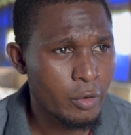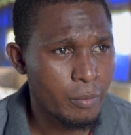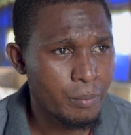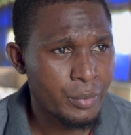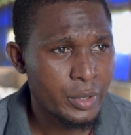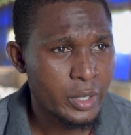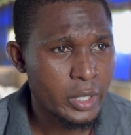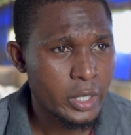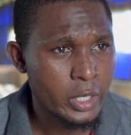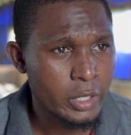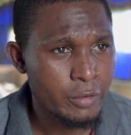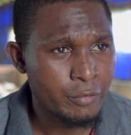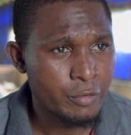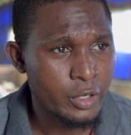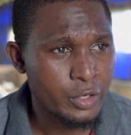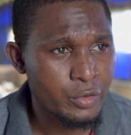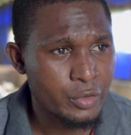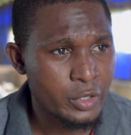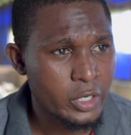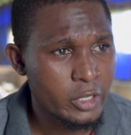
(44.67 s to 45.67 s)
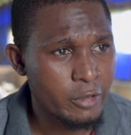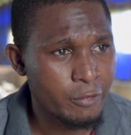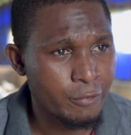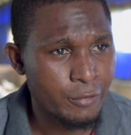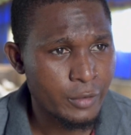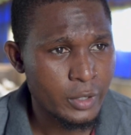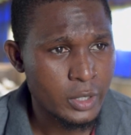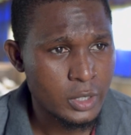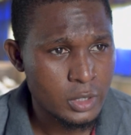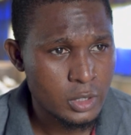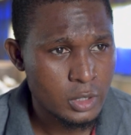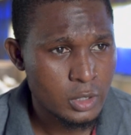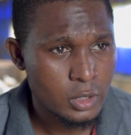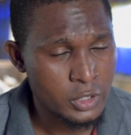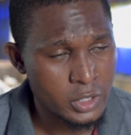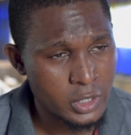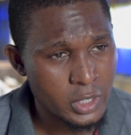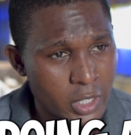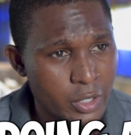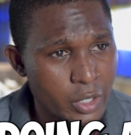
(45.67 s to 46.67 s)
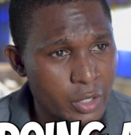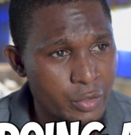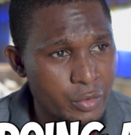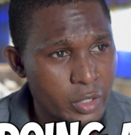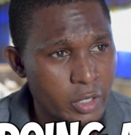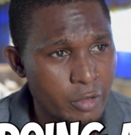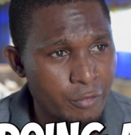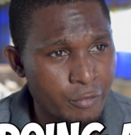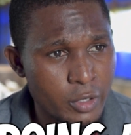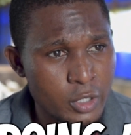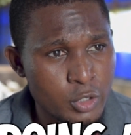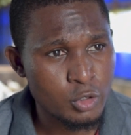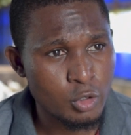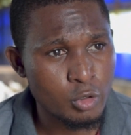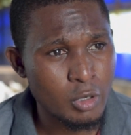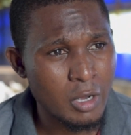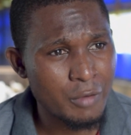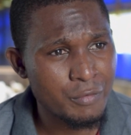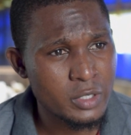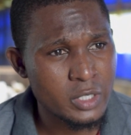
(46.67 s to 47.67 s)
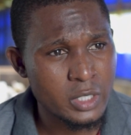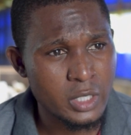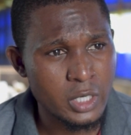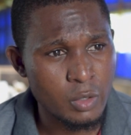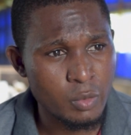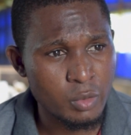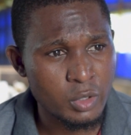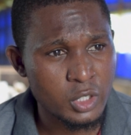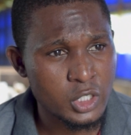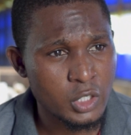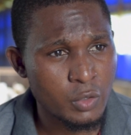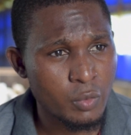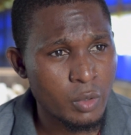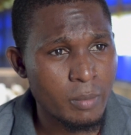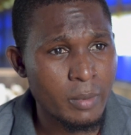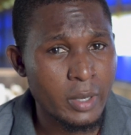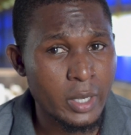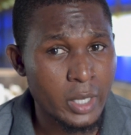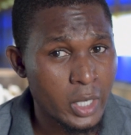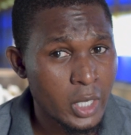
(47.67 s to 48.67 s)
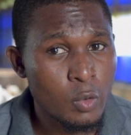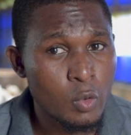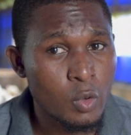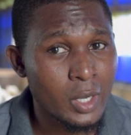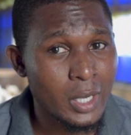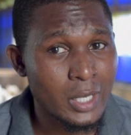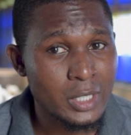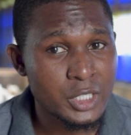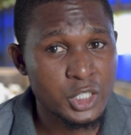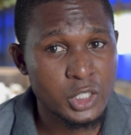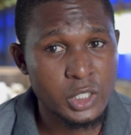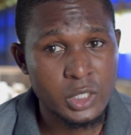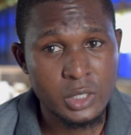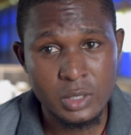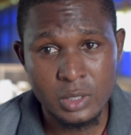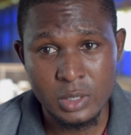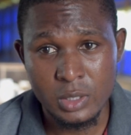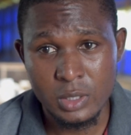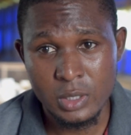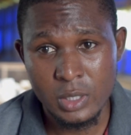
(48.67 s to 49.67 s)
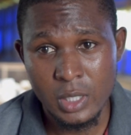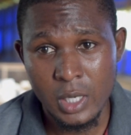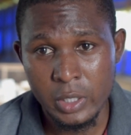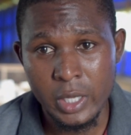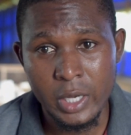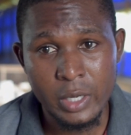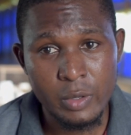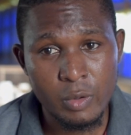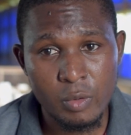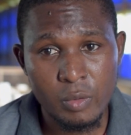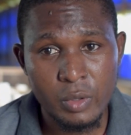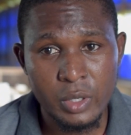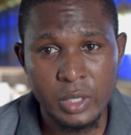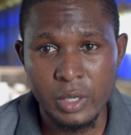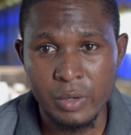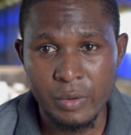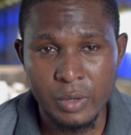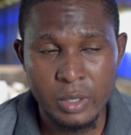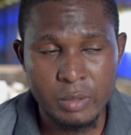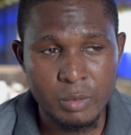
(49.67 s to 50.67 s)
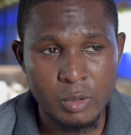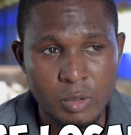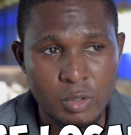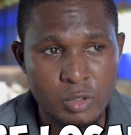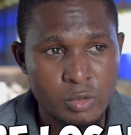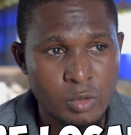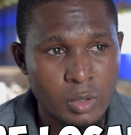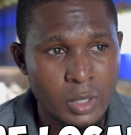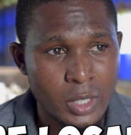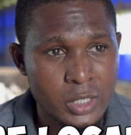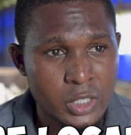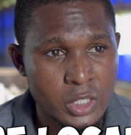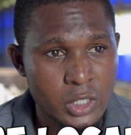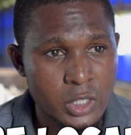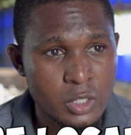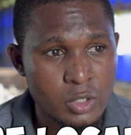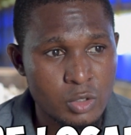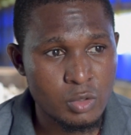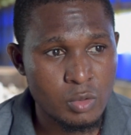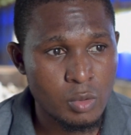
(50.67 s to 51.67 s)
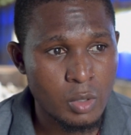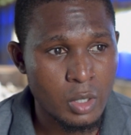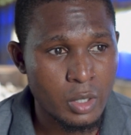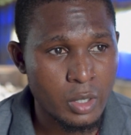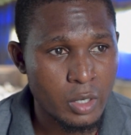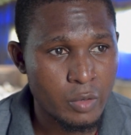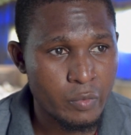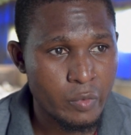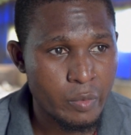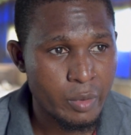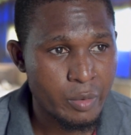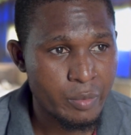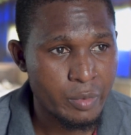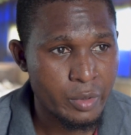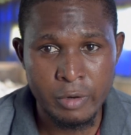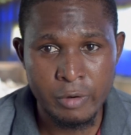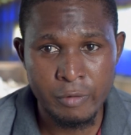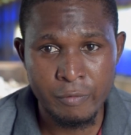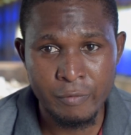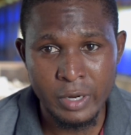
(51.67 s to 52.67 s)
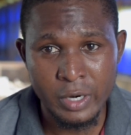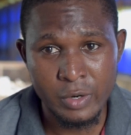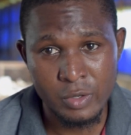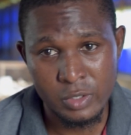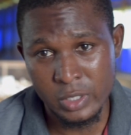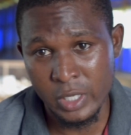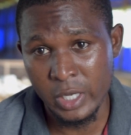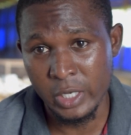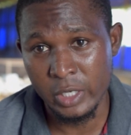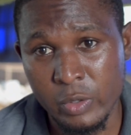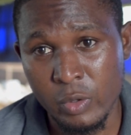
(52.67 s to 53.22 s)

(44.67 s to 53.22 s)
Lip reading: your pen, if you are doing a fence, it's either you are doing a fence or you have it in a location whereby local chickens, they are not going around, because local chickens go around with maybe a virus like